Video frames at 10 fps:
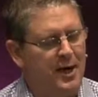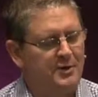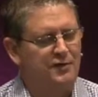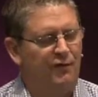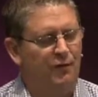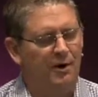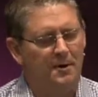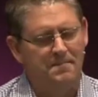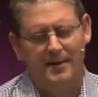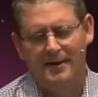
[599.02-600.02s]
much
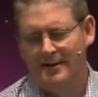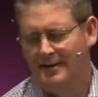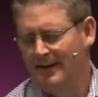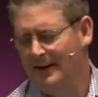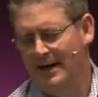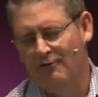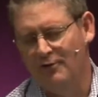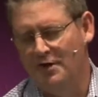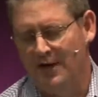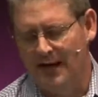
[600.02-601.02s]
for uh,
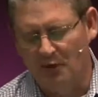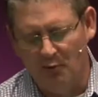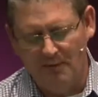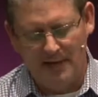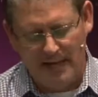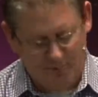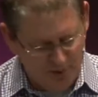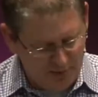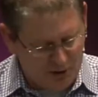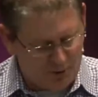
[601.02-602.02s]
everything that we've been
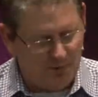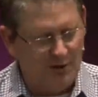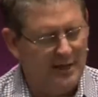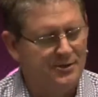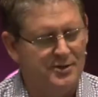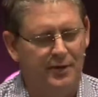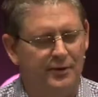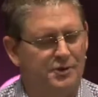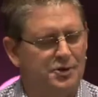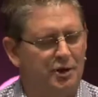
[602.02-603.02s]
able to experience in this